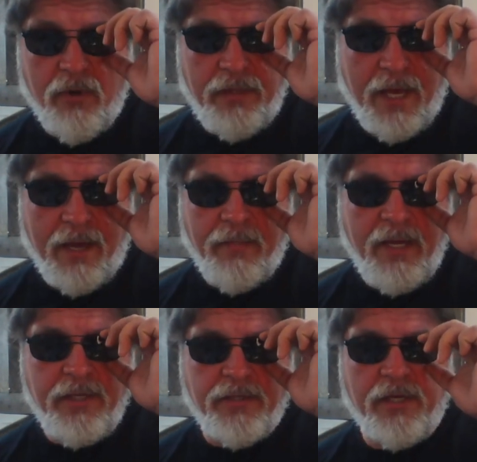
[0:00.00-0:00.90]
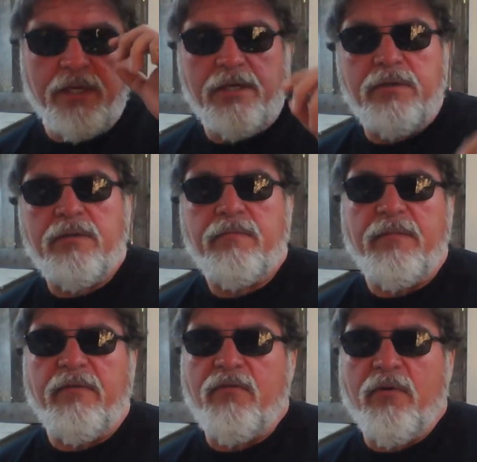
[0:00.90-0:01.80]
what that means is,
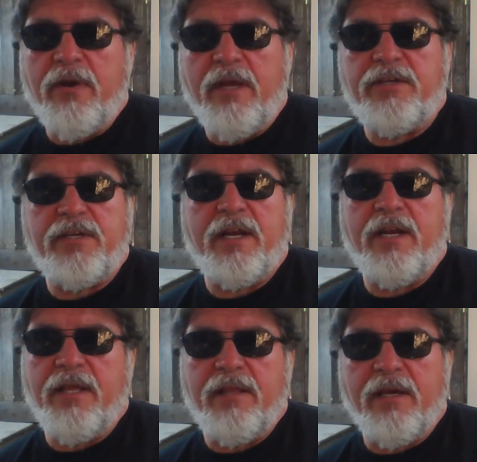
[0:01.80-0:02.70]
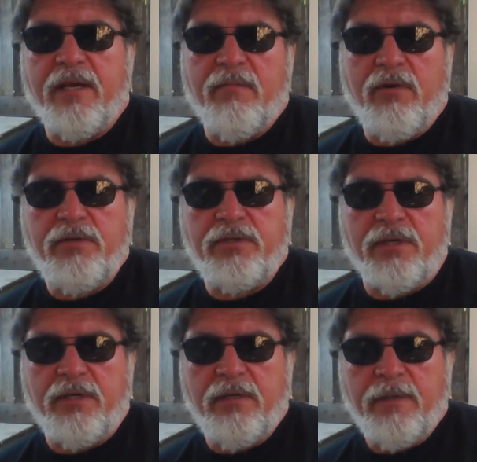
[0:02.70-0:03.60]
before he set anything in
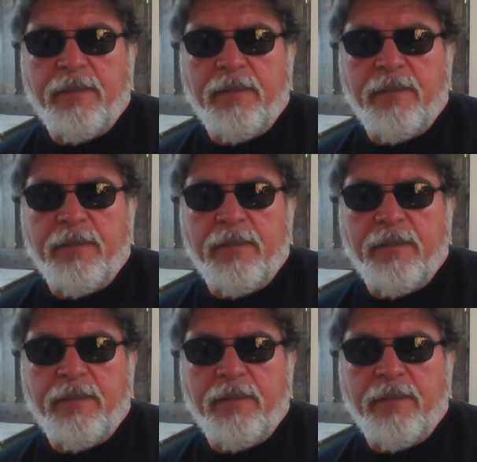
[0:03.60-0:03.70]
motion,